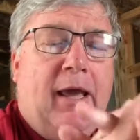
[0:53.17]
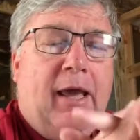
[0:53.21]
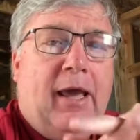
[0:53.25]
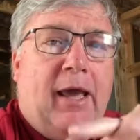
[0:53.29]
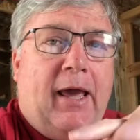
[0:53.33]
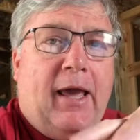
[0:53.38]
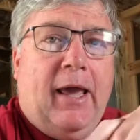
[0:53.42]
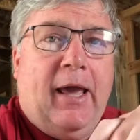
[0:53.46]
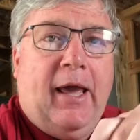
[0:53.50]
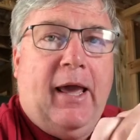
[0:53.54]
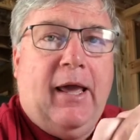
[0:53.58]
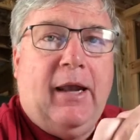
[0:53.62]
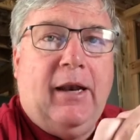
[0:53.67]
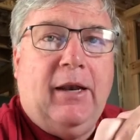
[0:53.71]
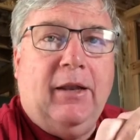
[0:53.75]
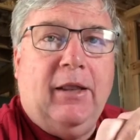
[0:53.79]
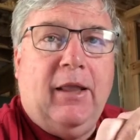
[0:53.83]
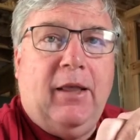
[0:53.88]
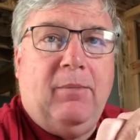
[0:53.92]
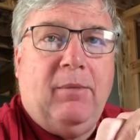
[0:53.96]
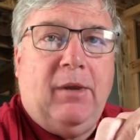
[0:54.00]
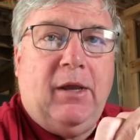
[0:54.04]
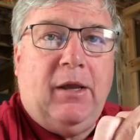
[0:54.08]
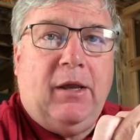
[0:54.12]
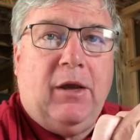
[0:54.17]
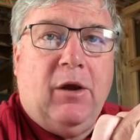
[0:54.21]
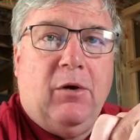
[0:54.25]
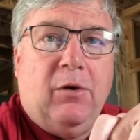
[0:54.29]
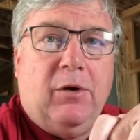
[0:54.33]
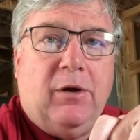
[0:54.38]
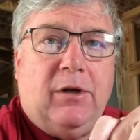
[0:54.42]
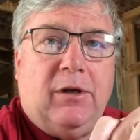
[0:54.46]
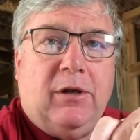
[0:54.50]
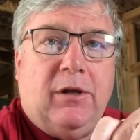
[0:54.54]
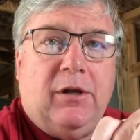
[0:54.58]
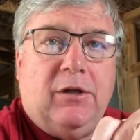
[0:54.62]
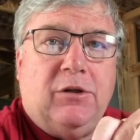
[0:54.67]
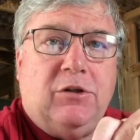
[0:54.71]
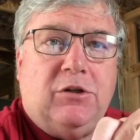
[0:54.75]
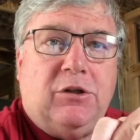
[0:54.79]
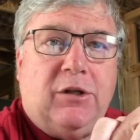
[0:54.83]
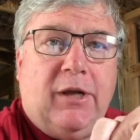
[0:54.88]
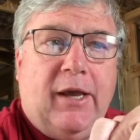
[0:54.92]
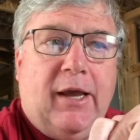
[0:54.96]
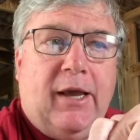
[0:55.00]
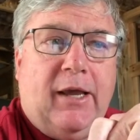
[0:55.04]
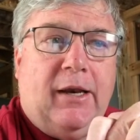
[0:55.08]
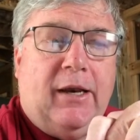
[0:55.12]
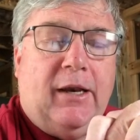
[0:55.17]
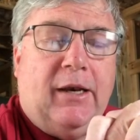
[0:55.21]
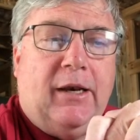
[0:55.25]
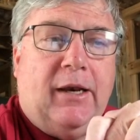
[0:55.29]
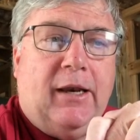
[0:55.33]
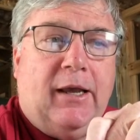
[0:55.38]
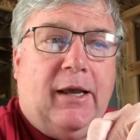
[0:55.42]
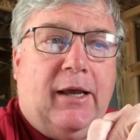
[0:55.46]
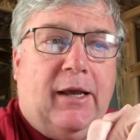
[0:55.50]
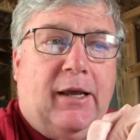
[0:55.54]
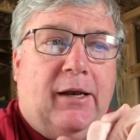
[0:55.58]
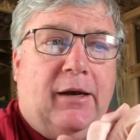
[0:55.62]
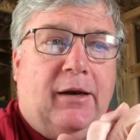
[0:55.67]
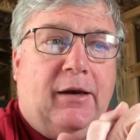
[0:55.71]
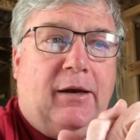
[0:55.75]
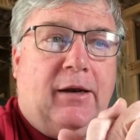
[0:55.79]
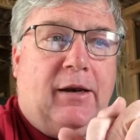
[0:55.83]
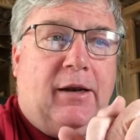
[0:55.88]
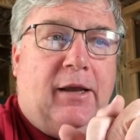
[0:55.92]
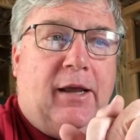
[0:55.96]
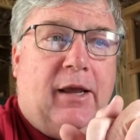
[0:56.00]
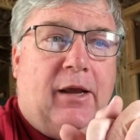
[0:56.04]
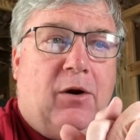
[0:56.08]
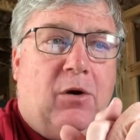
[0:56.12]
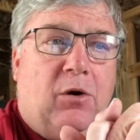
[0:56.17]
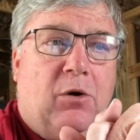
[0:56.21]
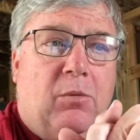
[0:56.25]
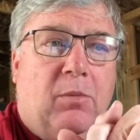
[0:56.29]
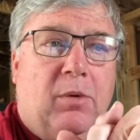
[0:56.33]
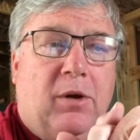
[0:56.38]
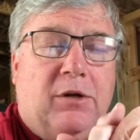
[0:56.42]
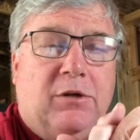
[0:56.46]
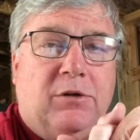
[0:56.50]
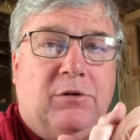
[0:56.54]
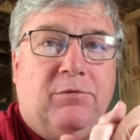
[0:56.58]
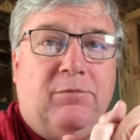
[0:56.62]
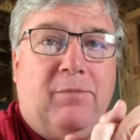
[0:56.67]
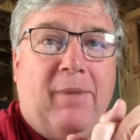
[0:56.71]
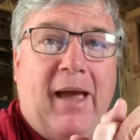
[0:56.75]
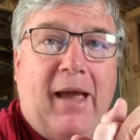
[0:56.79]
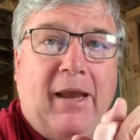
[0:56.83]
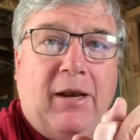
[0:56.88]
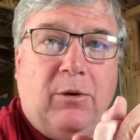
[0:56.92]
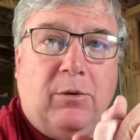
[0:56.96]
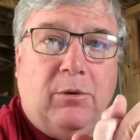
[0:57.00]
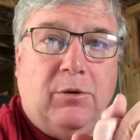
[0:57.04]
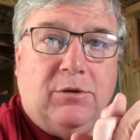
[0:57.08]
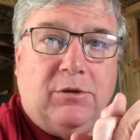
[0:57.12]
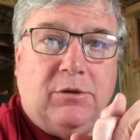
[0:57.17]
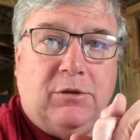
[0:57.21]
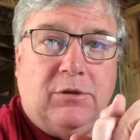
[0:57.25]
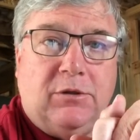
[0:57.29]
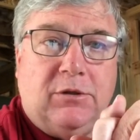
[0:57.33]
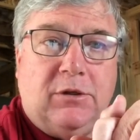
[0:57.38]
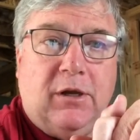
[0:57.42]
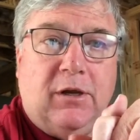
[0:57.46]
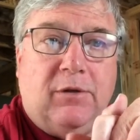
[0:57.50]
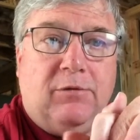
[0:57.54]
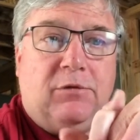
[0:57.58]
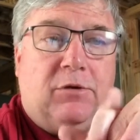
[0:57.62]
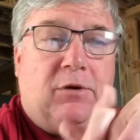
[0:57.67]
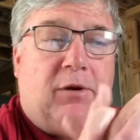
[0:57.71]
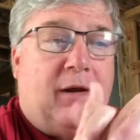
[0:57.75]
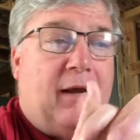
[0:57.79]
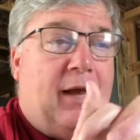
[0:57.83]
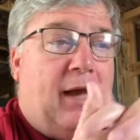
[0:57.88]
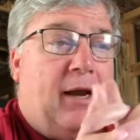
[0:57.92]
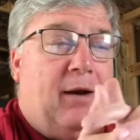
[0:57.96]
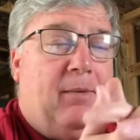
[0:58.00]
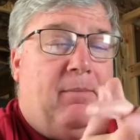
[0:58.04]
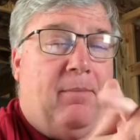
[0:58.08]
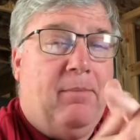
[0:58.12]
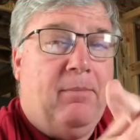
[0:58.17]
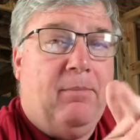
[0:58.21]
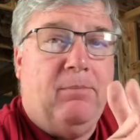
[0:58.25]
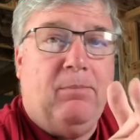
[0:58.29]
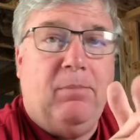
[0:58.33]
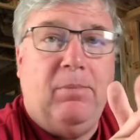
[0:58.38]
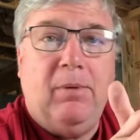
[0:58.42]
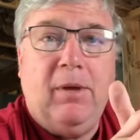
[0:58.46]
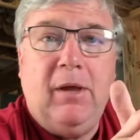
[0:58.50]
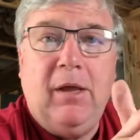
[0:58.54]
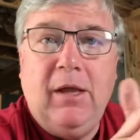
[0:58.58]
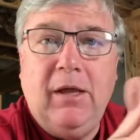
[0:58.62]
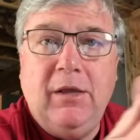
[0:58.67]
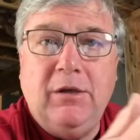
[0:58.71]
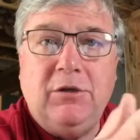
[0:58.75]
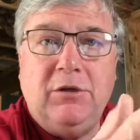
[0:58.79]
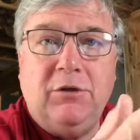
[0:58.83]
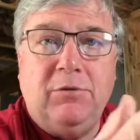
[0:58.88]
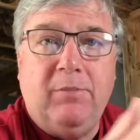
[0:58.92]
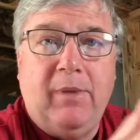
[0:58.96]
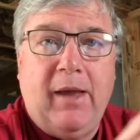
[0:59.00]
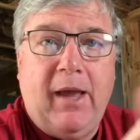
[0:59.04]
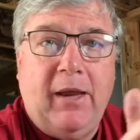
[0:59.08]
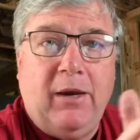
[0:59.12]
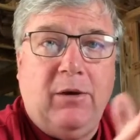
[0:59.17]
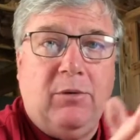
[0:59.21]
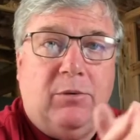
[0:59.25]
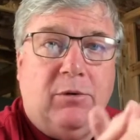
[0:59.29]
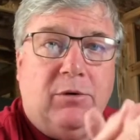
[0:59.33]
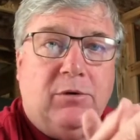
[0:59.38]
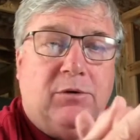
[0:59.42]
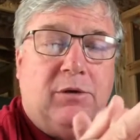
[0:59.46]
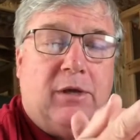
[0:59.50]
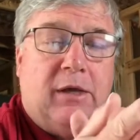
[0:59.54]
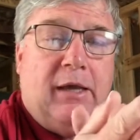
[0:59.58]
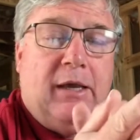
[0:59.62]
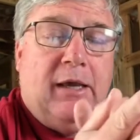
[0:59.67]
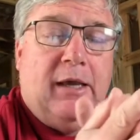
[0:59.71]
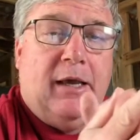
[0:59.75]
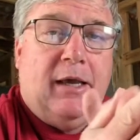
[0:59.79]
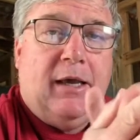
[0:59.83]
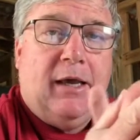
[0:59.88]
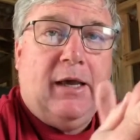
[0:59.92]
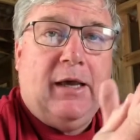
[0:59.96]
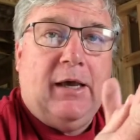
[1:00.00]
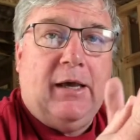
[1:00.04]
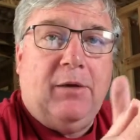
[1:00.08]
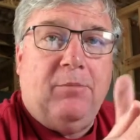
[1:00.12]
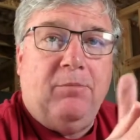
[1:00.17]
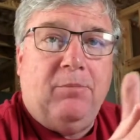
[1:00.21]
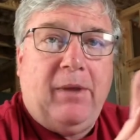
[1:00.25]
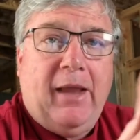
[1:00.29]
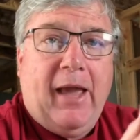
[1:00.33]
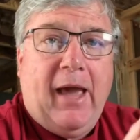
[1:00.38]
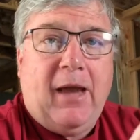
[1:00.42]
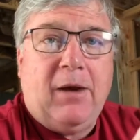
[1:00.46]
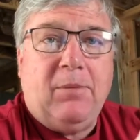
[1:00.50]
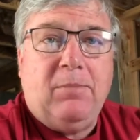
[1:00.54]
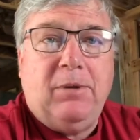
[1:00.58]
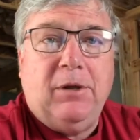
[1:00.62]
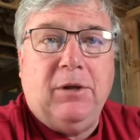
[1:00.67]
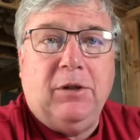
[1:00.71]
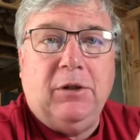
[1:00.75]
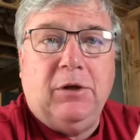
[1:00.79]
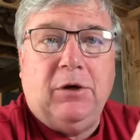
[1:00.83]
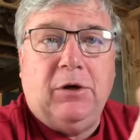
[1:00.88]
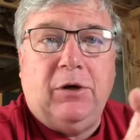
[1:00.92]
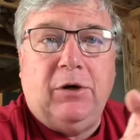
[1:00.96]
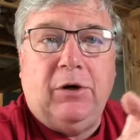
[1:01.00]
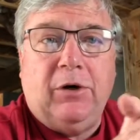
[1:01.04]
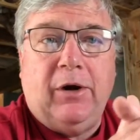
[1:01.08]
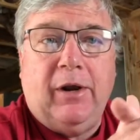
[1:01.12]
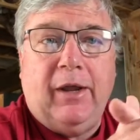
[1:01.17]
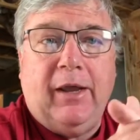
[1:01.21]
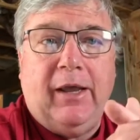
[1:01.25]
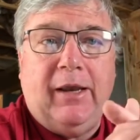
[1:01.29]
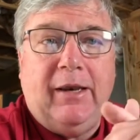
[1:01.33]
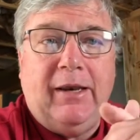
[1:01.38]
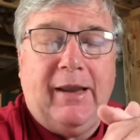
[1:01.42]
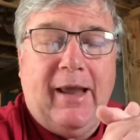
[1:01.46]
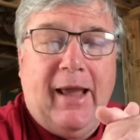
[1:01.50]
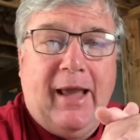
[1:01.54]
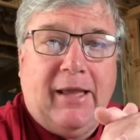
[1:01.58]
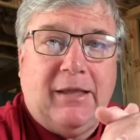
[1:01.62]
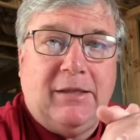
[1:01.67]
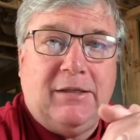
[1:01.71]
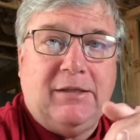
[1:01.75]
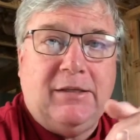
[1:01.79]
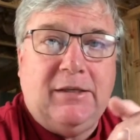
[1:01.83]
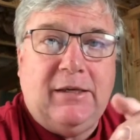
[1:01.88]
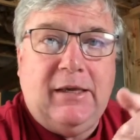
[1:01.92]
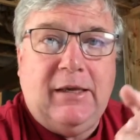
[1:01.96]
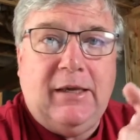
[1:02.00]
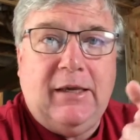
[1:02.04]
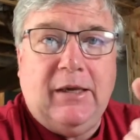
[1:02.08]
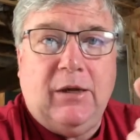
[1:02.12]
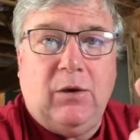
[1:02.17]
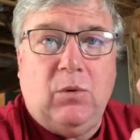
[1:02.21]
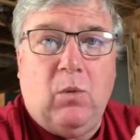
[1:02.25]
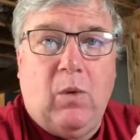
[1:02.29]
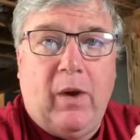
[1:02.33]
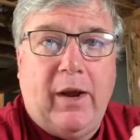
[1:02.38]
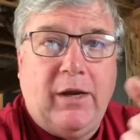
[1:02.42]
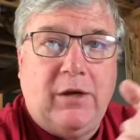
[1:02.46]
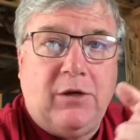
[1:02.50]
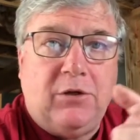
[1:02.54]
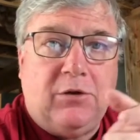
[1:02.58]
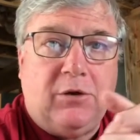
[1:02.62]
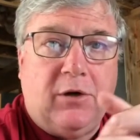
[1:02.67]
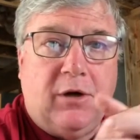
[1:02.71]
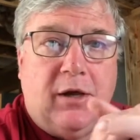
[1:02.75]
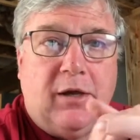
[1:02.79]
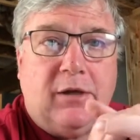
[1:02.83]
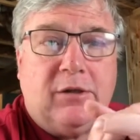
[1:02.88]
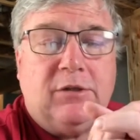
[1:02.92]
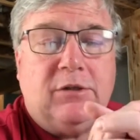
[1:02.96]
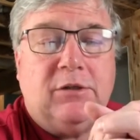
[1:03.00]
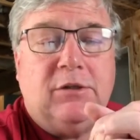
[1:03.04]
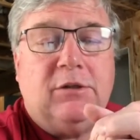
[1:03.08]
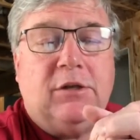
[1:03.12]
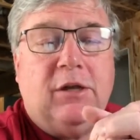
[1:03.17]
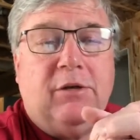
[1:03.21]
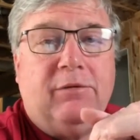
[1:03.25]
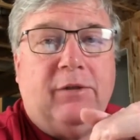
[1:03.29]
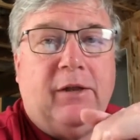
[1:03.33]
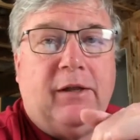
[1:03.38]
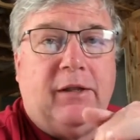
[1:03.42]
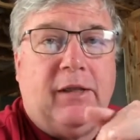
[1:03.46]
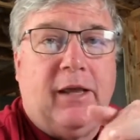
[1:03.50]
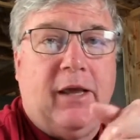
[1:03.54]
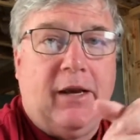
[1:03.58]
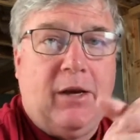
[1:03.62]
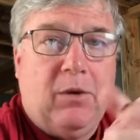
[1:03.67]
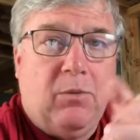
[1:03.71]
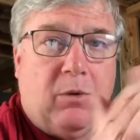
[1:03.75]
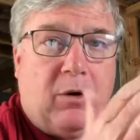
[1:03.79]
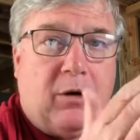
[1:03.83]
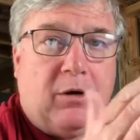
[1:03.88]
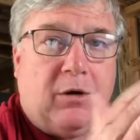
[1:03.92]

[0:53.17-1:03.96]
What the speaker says: and let me go into his shed and get a whole bunch of manuals and stuff. So I got a bunch of manuals, Caterpillar and Yancey and White Trucks and stuff like that. He worked